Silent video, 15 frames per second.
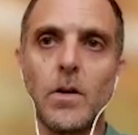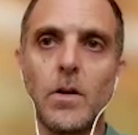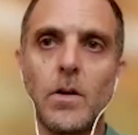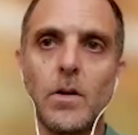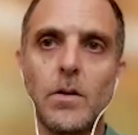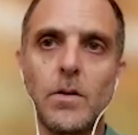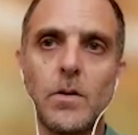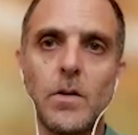
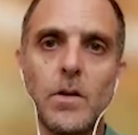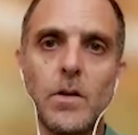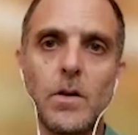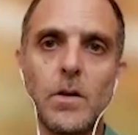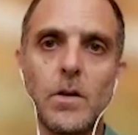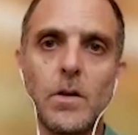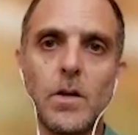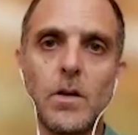And
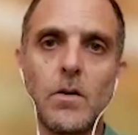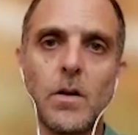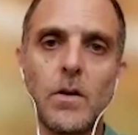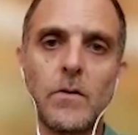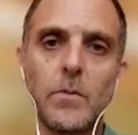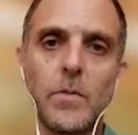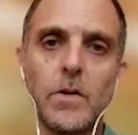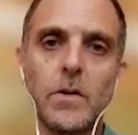her
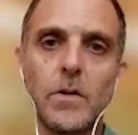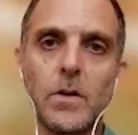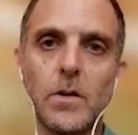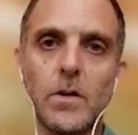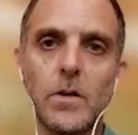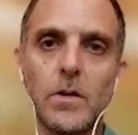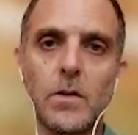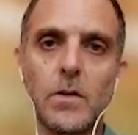husband
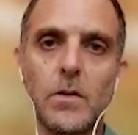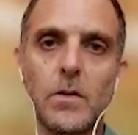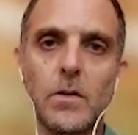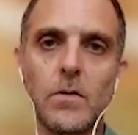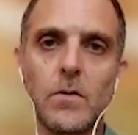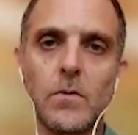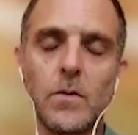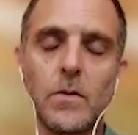
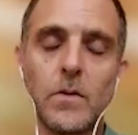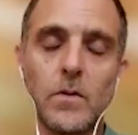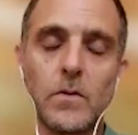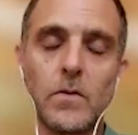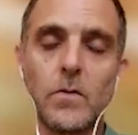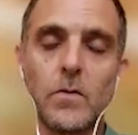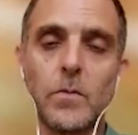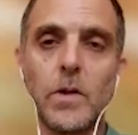was
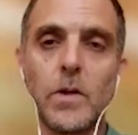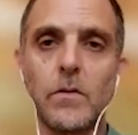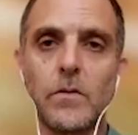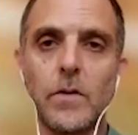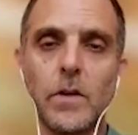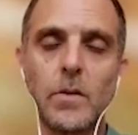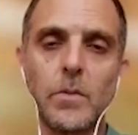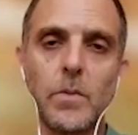also
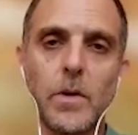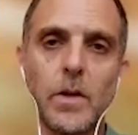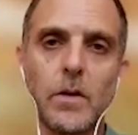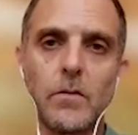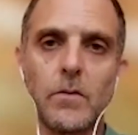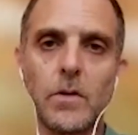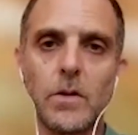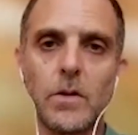very brave.
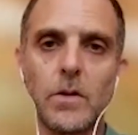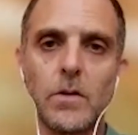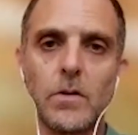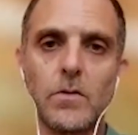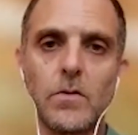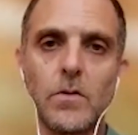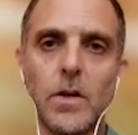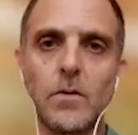He
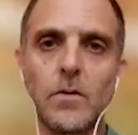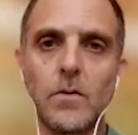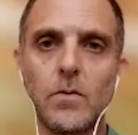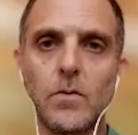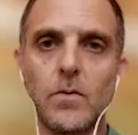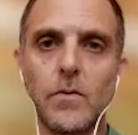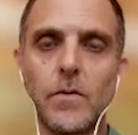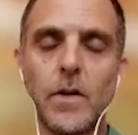tried
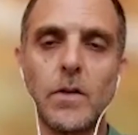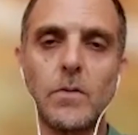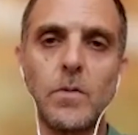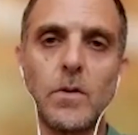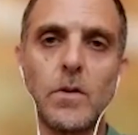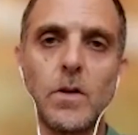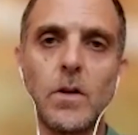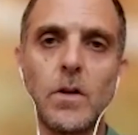to fight
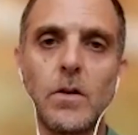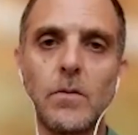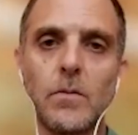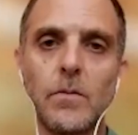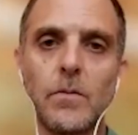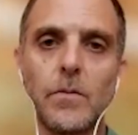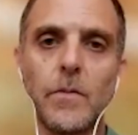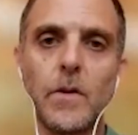with the
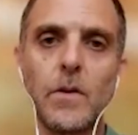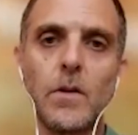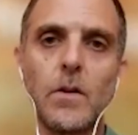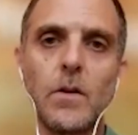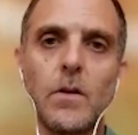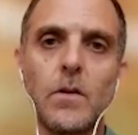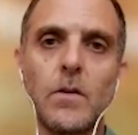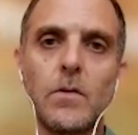
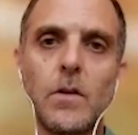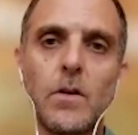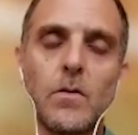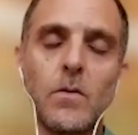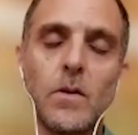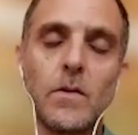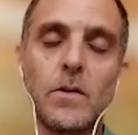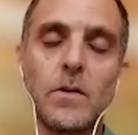
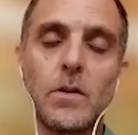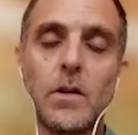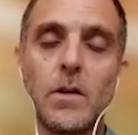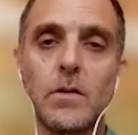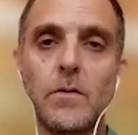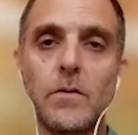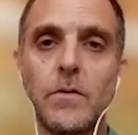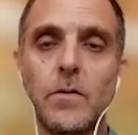terrorists. He
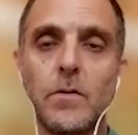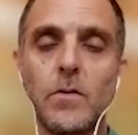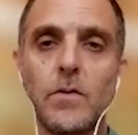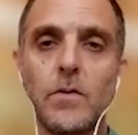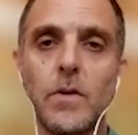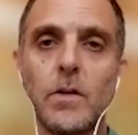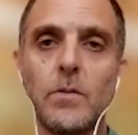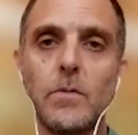killed few of
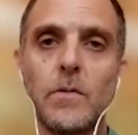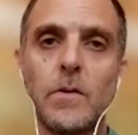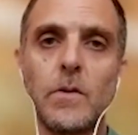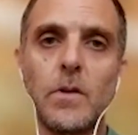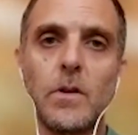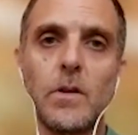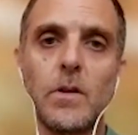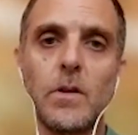them.
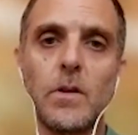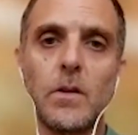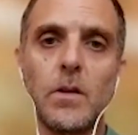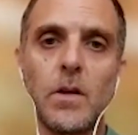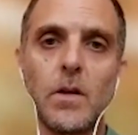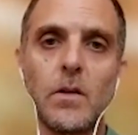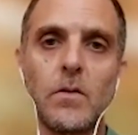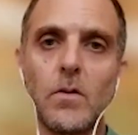He
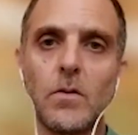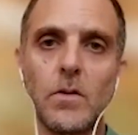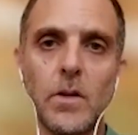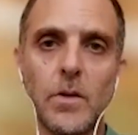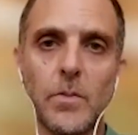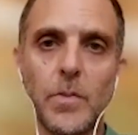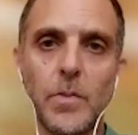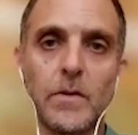had only a
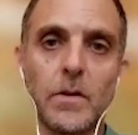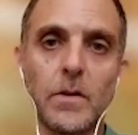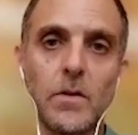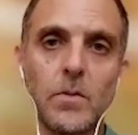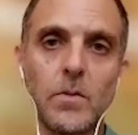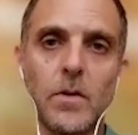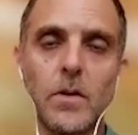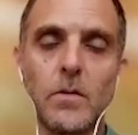pistol
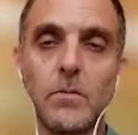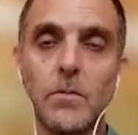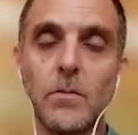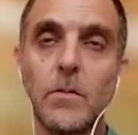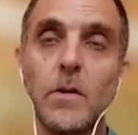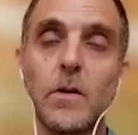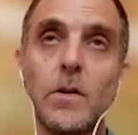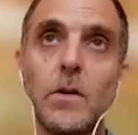with him.
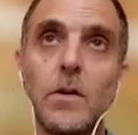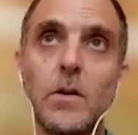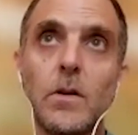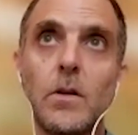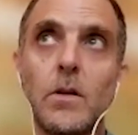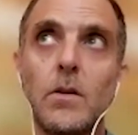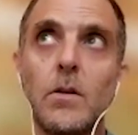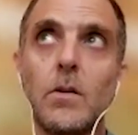
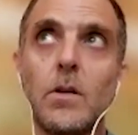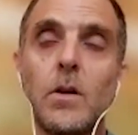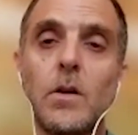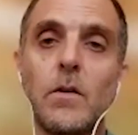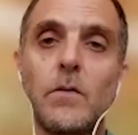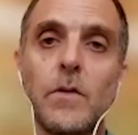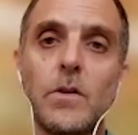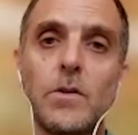
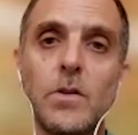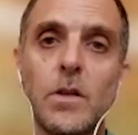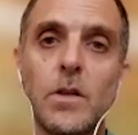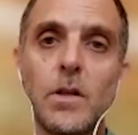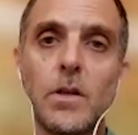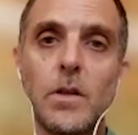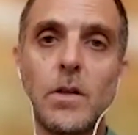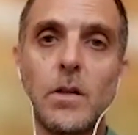
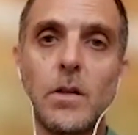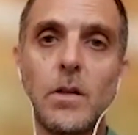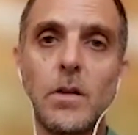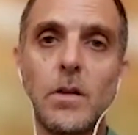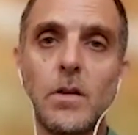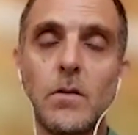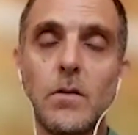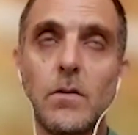
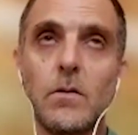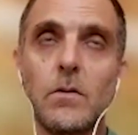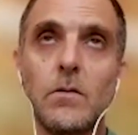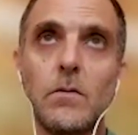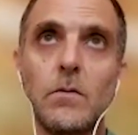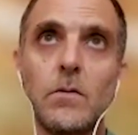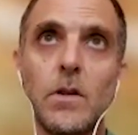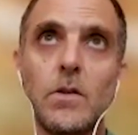Eventually,
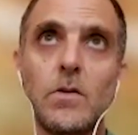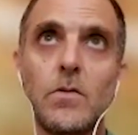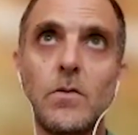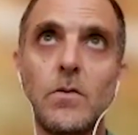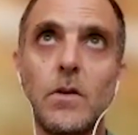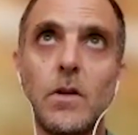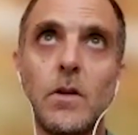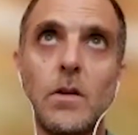
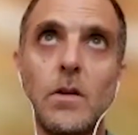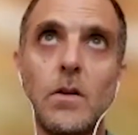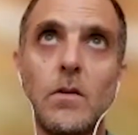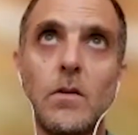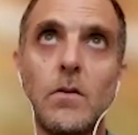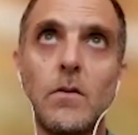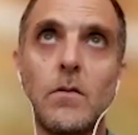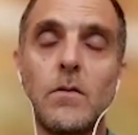
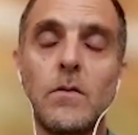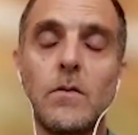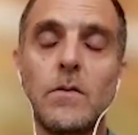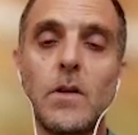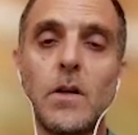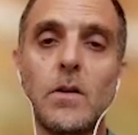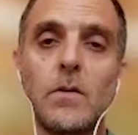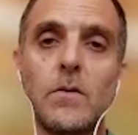they
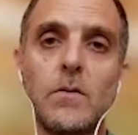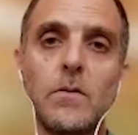start